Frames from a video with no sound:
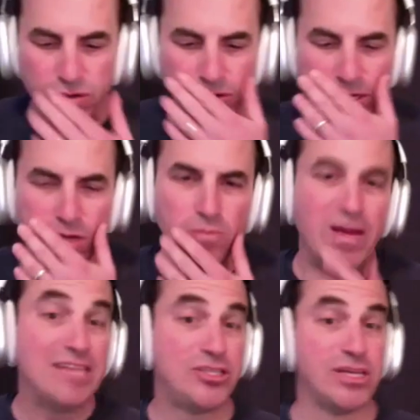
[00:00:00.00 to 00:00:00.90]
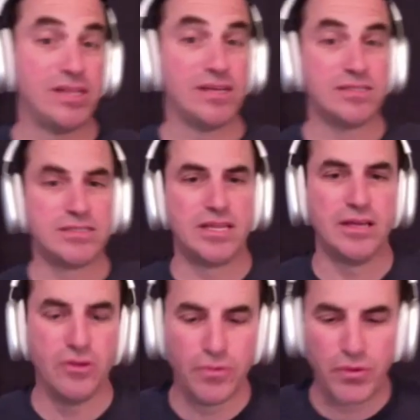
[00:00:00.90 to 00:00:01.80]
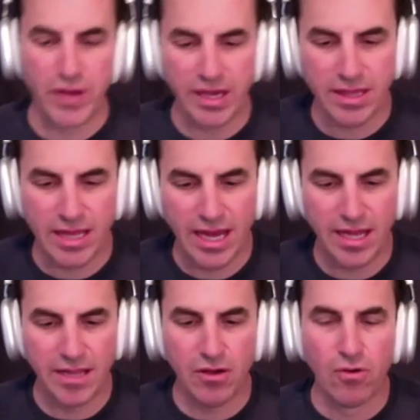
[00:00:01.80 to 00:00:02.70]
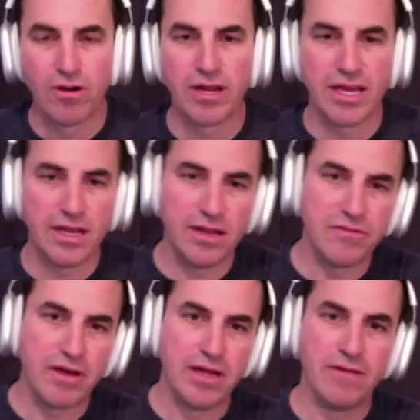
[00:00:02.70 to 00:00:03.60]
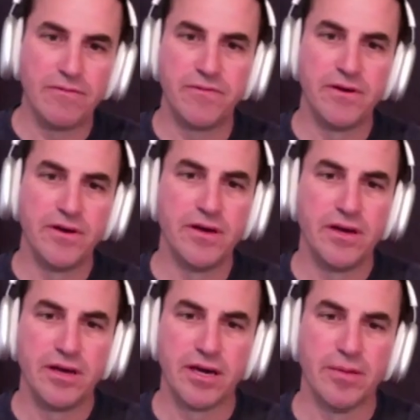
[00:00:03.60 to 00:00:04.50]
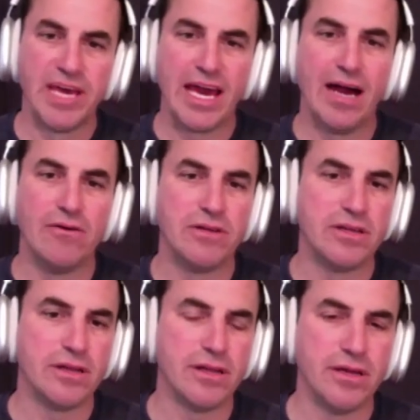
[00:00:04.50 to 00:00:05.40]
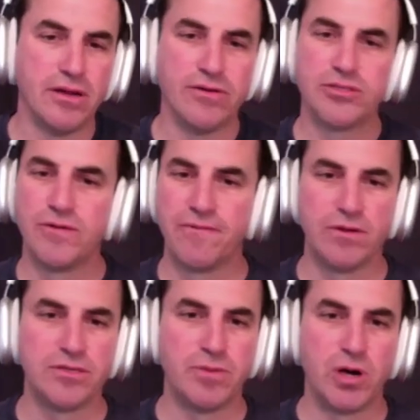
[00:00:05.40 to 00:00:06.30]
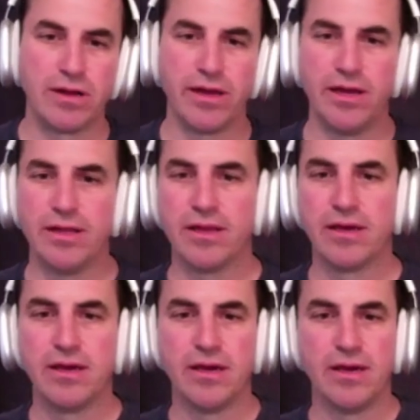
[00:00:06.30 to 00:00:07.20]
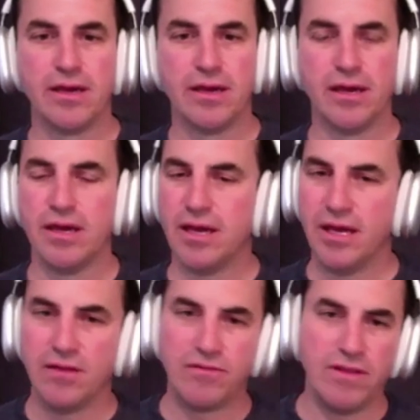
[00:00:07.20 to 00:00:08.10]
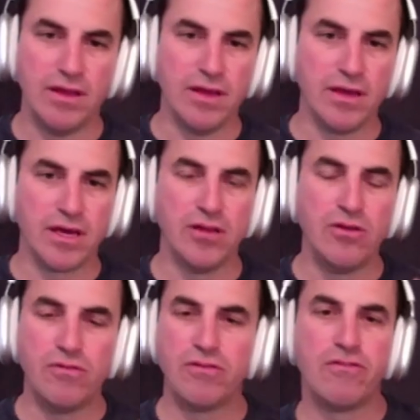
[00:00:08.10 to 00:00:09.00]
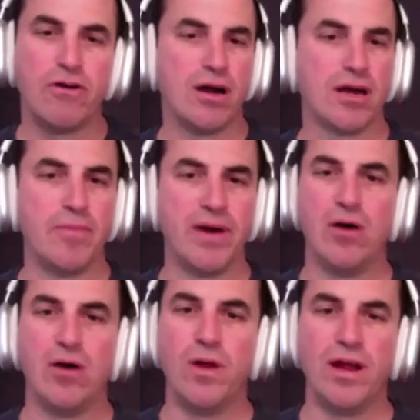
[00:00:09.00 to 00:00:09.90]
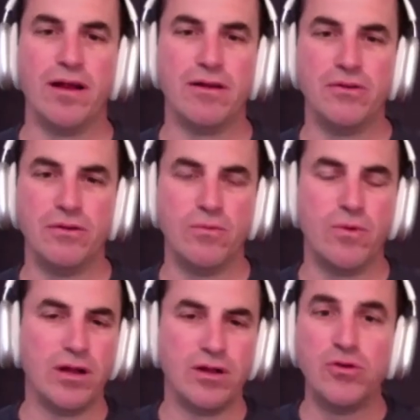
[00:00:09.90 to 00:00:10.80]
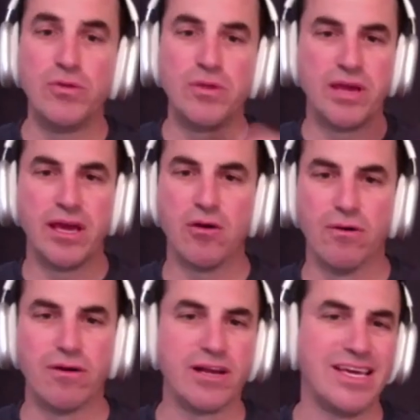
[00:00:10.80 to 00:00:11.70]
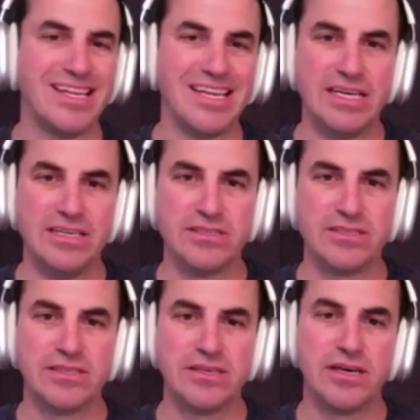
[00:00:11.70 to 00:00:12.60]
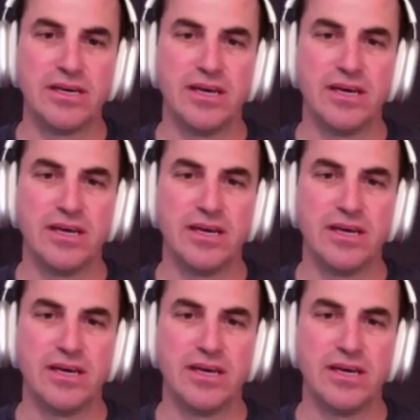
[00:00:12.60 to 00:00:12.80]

so you mentioned this, that you think that Oregon is kind of coming out, it's your first market. Can you just talk about where you think Oregon is